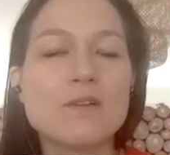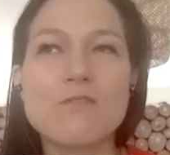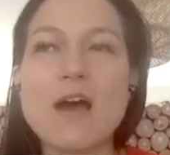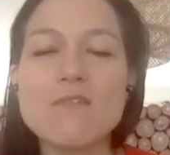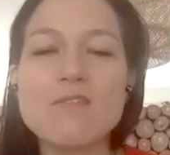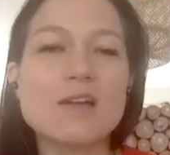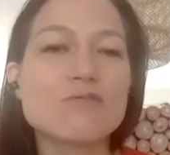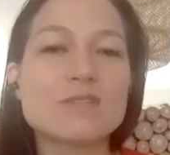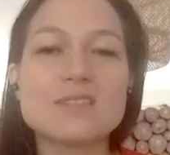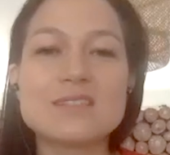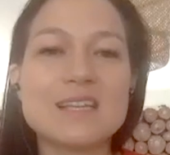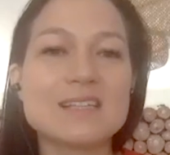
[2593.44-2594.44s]
five
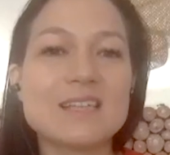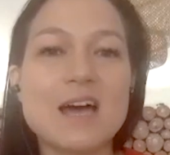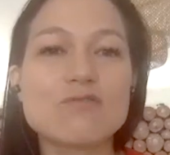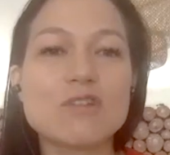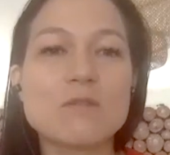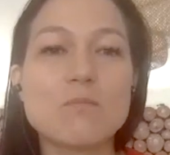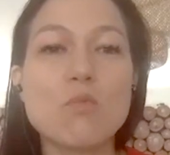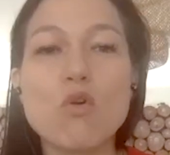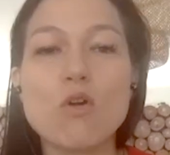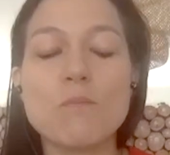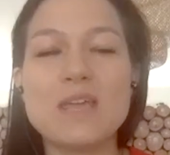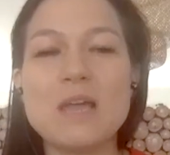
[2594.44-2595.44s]
hundred, six hundred
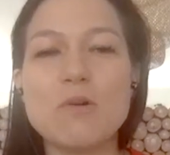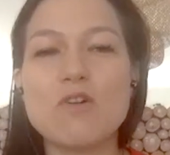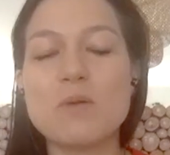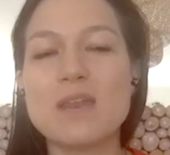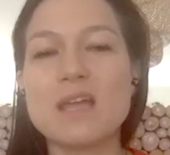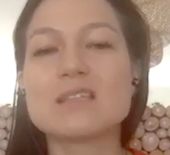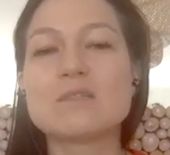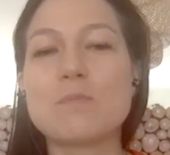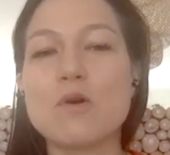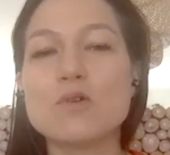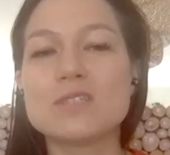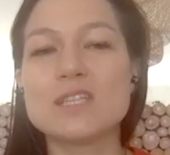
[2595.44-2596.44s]
more people have been
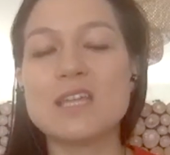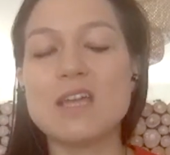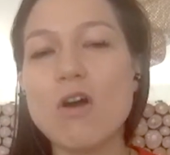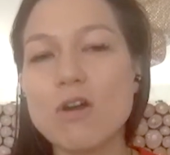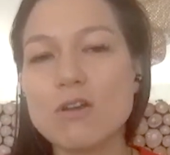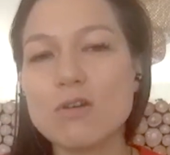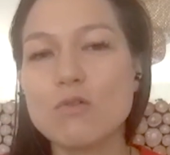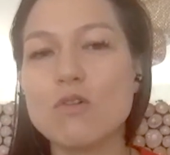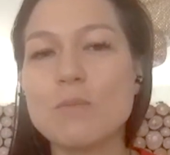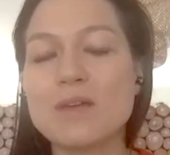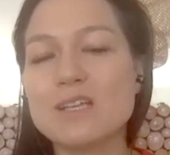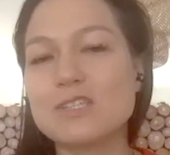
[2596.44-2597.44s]
exposed to the article
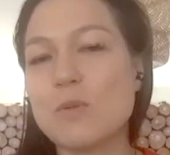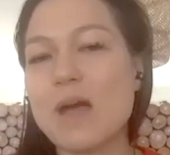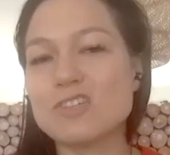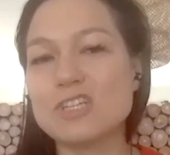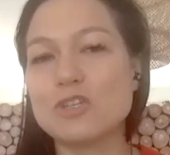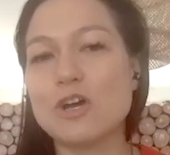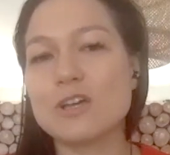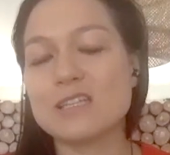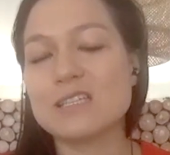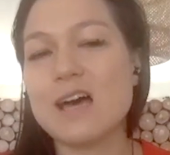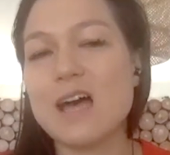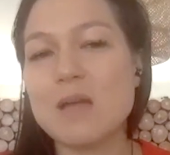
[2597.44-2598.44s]
because you actually took the
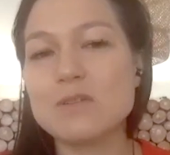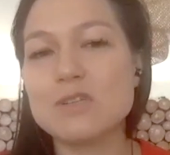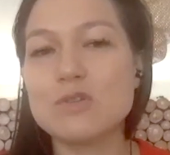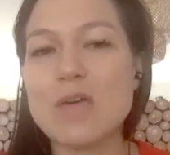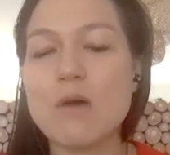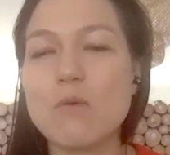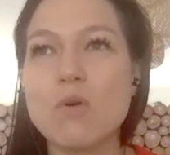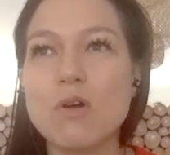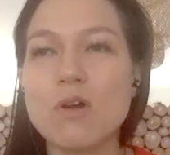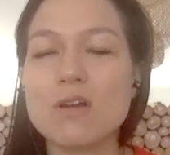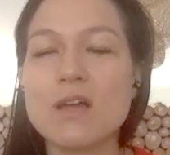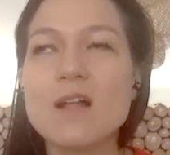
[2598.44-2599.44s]
time to do that
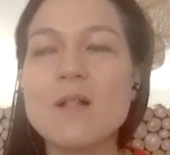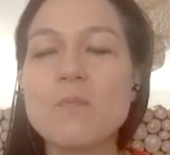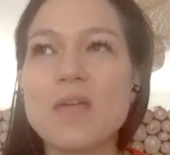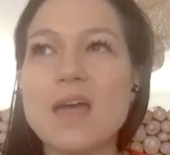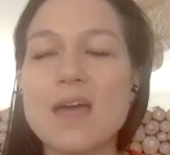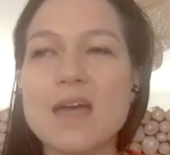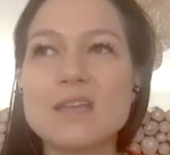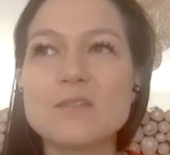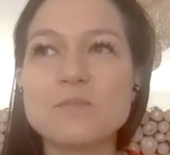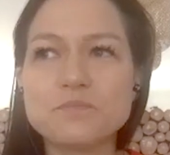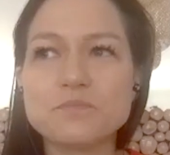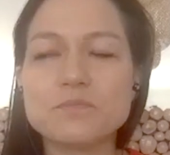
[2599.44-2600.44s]
work. And
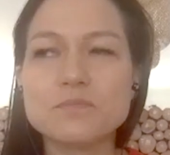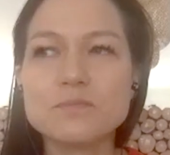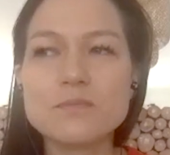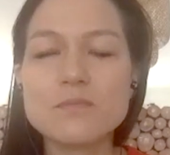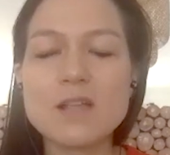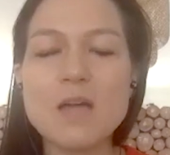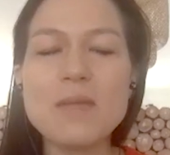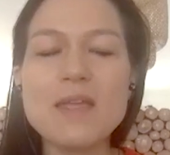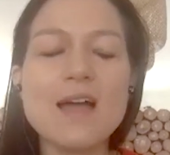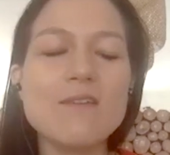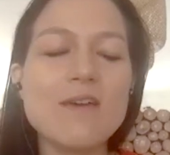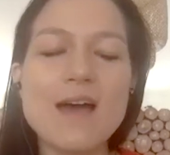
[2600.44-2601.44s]
I mean,
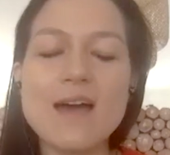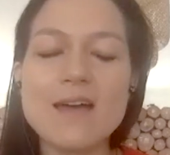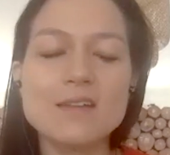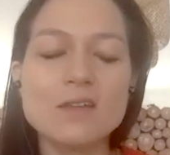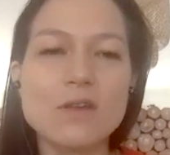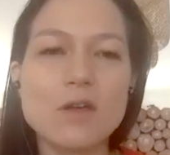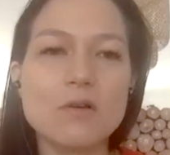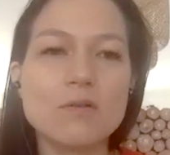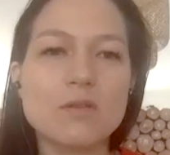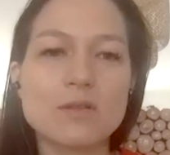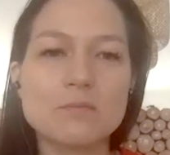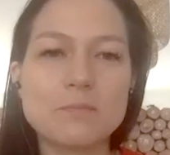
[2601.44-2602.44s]
I've had, you
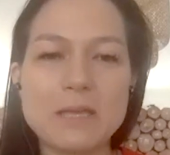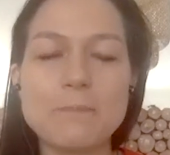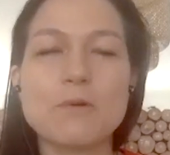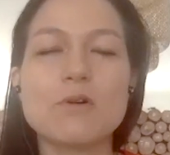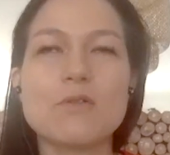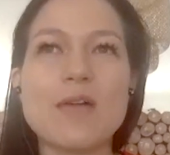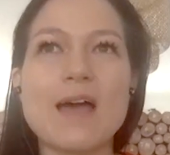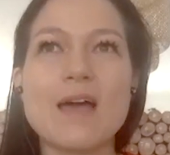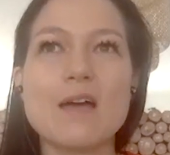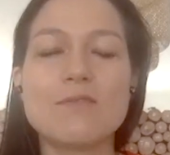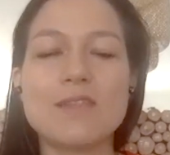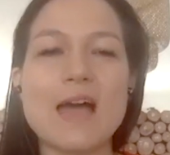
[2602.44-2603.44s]
know, people that
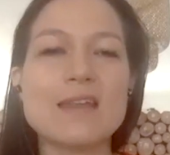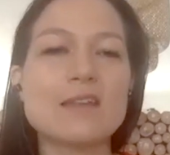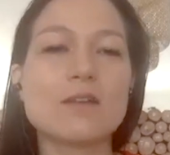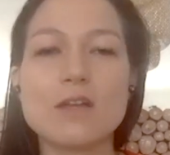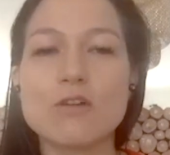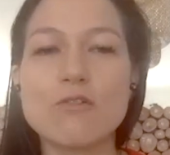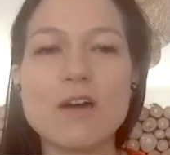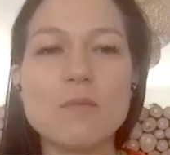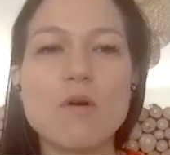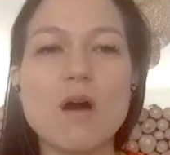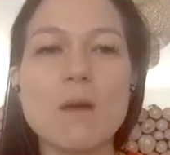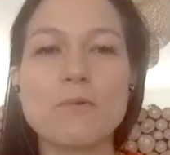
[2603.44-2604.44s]
have landed
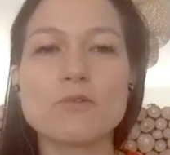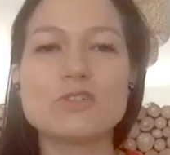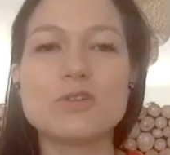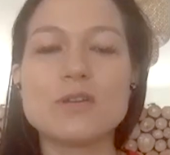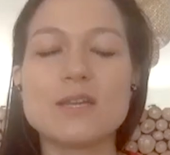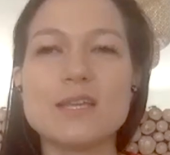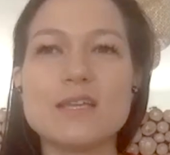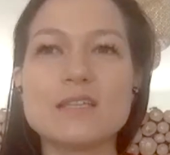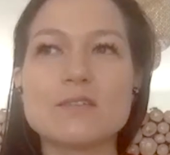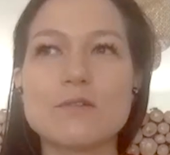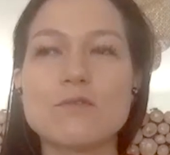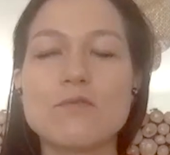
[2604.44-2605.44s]
incredible
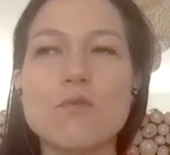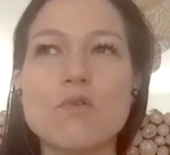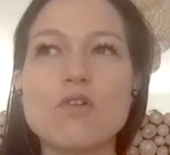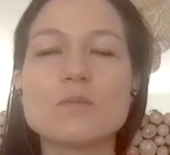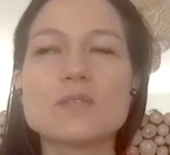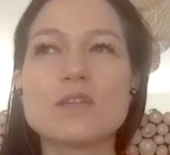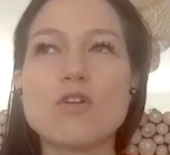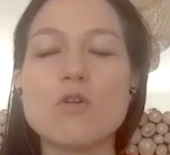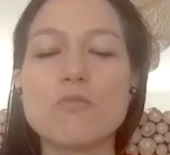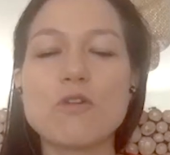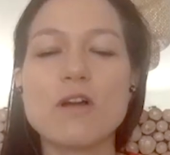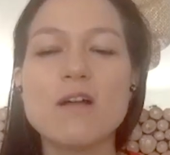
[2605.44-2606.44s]
opportunities on Forbes and
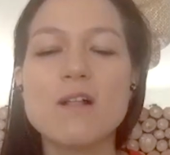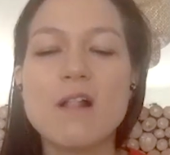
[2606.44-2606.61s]
Oprah.